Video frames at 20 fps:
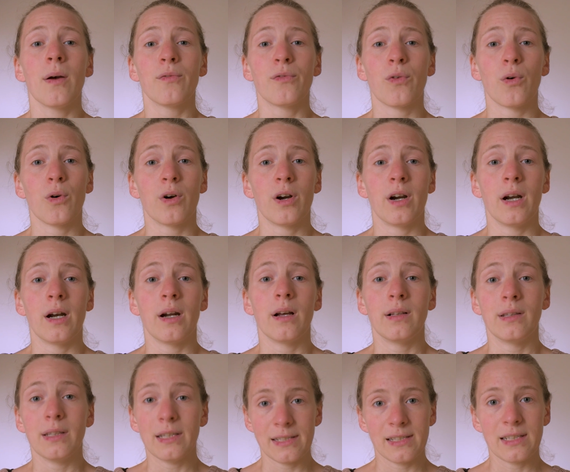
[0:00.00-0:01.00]
for
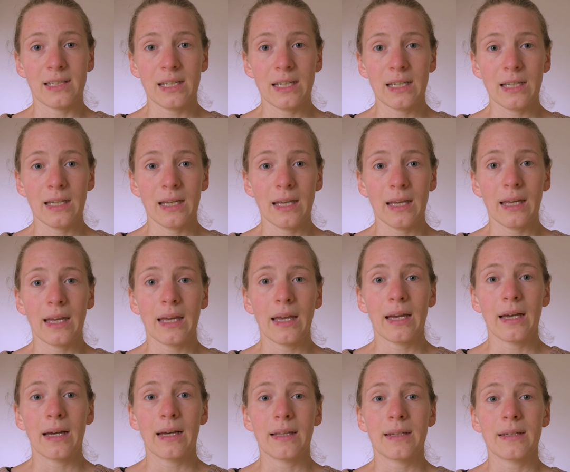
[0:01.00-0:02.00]
listening
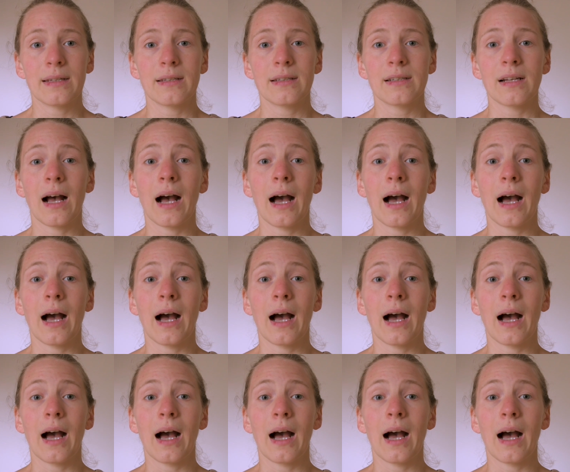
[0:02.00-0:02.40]
and